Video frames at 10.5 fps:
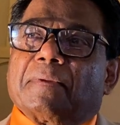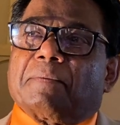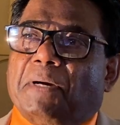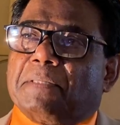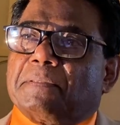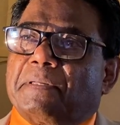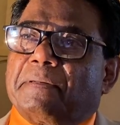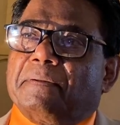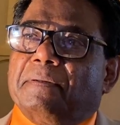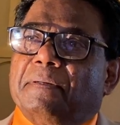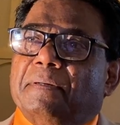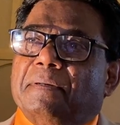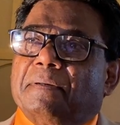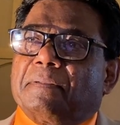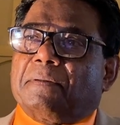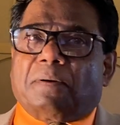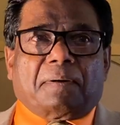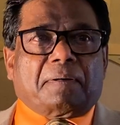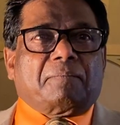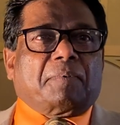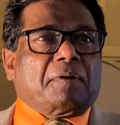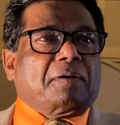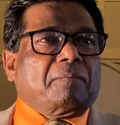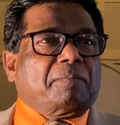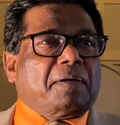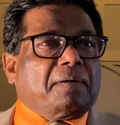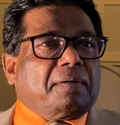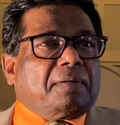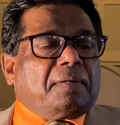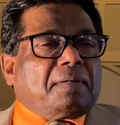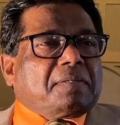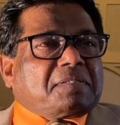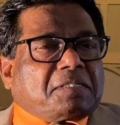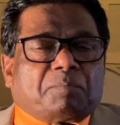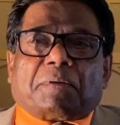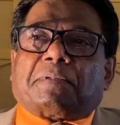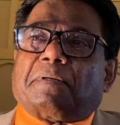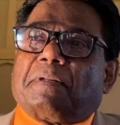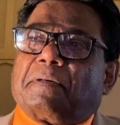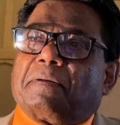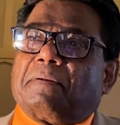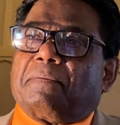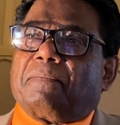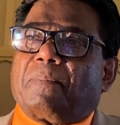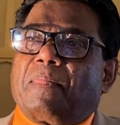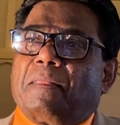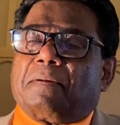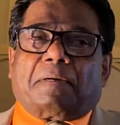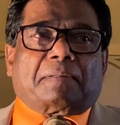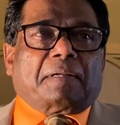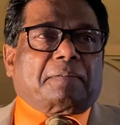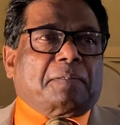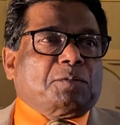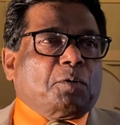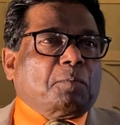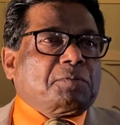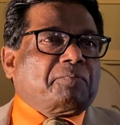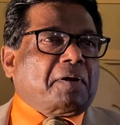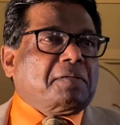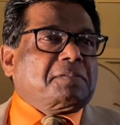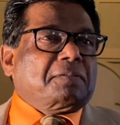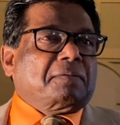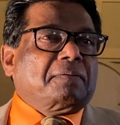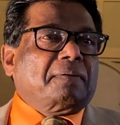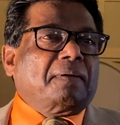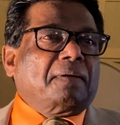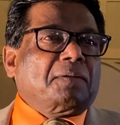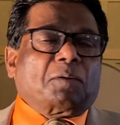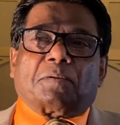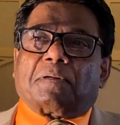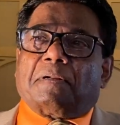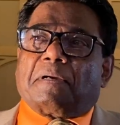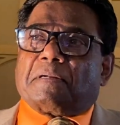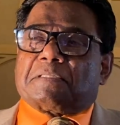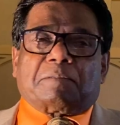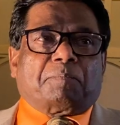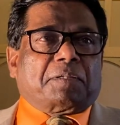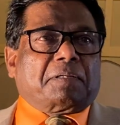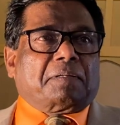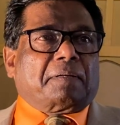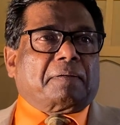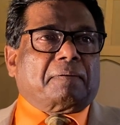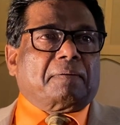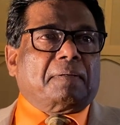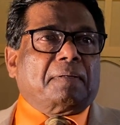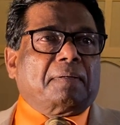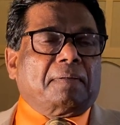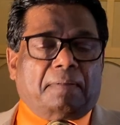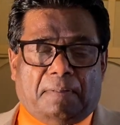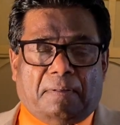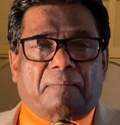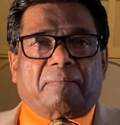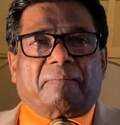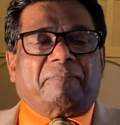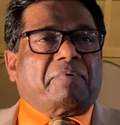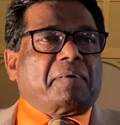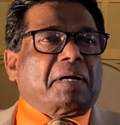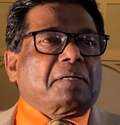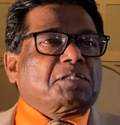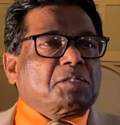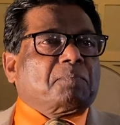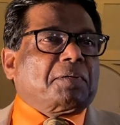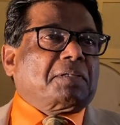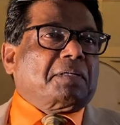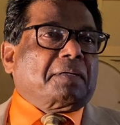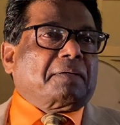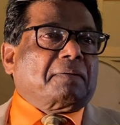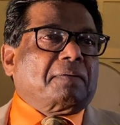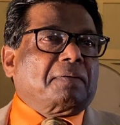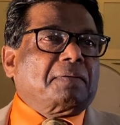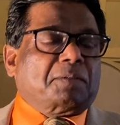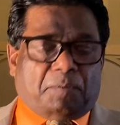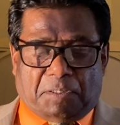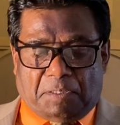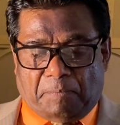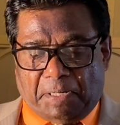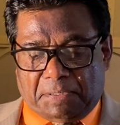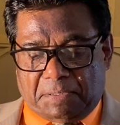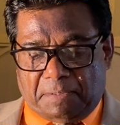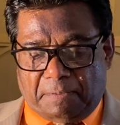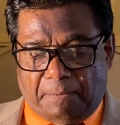Imagine that. The dog wanted to be sympathetic, you know. not like the Job's friends, you know. totally unsympathetic, you know. very sympathetic you know, toward the master.